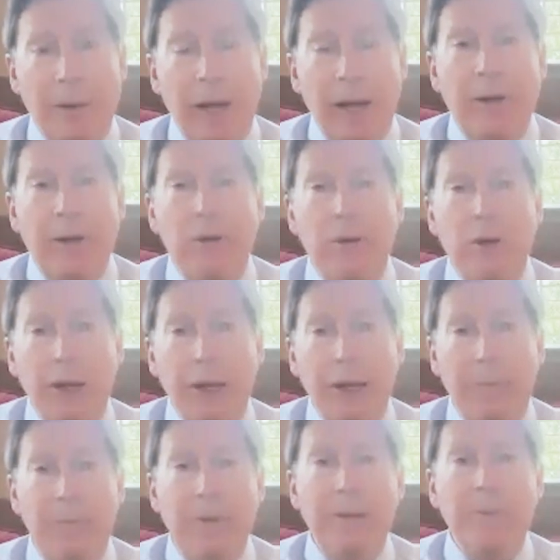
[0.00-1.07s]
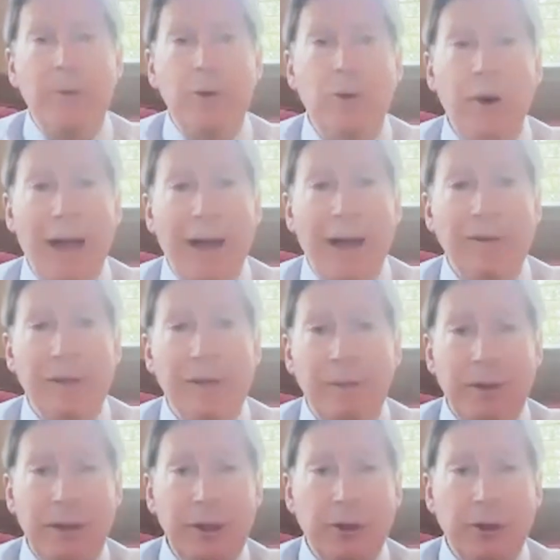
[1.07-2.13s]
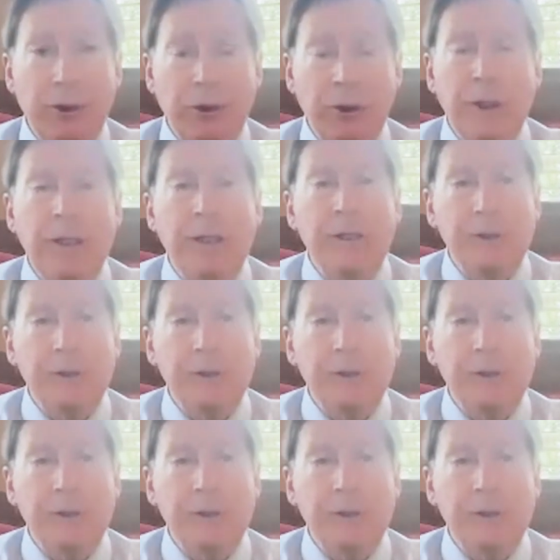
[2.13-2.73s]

and looking at people who have some of these earliest